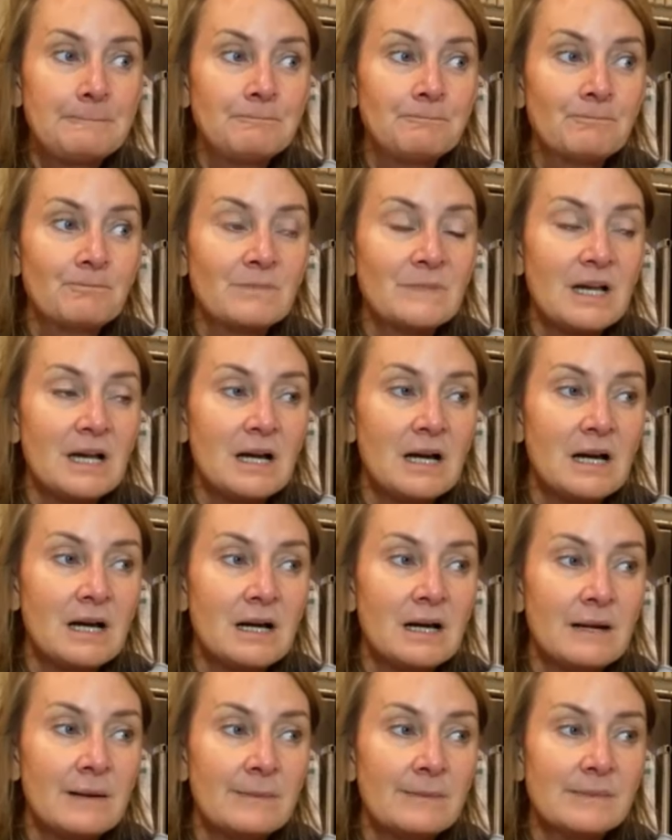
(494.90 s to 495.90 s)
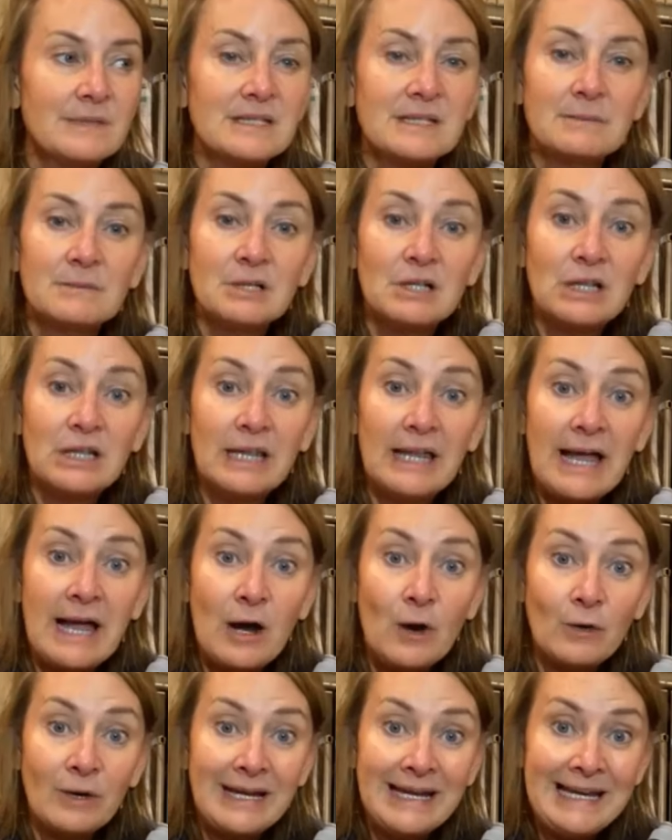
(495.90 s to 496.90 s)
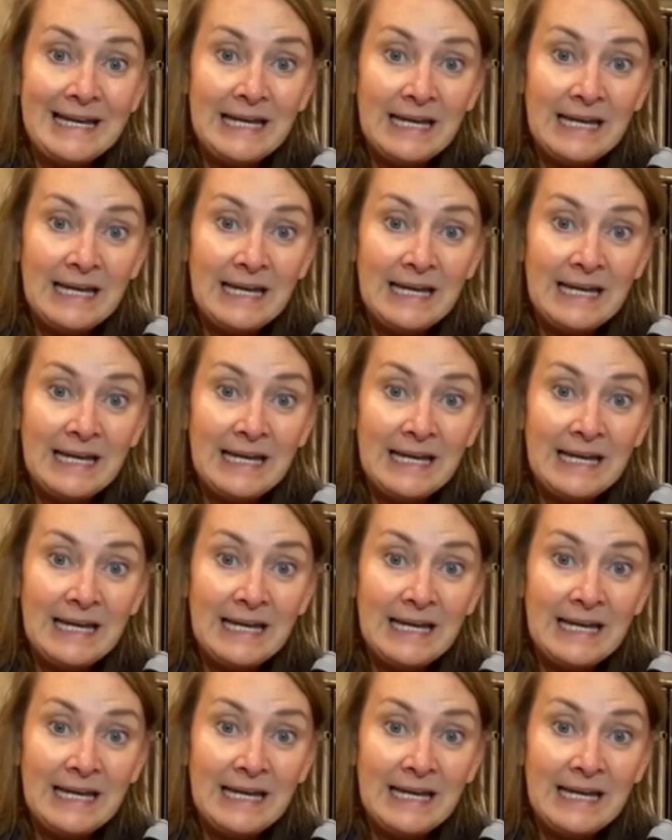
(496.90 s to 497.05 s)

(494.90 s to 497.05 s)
um, some clouding